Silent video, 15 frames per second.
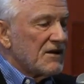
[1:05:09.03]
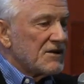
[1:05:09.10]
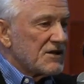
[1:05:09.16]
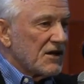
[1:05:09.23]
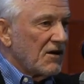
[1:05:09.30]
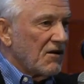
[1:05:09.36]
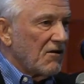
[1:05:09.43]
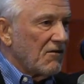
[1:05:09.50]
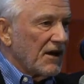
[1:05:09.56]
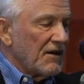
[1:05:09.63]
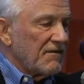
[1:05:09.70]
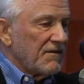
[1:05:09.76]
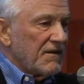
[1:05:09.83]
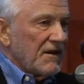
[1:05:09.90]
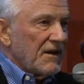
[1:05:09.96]
So
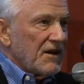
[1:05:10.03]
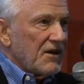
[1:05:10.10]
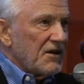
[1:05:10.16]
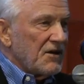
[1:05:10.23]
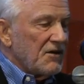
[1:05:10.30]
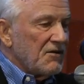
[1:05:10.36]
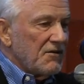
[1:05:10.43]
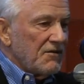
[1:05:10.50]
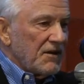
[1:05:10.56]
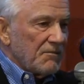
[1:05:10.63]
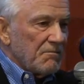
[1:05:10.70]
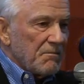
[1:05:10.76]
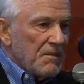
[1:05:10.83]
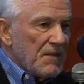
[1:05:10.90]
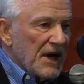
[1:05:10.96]
if you
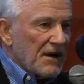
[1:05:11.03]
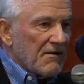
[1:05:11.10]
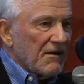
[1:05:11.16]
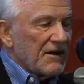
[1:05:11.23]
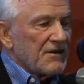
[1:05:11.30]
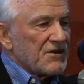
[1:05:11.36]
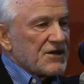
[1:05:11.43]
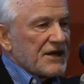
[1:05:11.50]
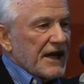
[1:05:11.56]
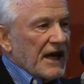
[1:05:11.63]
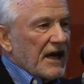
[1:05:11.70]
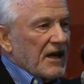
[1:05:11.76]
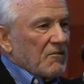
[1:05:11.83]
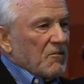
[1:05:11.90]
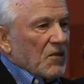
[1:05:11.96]
better
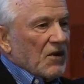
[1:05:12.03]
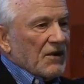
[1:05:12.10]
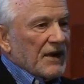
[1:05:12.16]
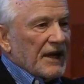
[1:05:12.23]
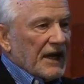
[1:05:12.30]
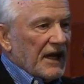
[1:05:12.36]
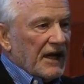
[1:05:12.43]
understand more than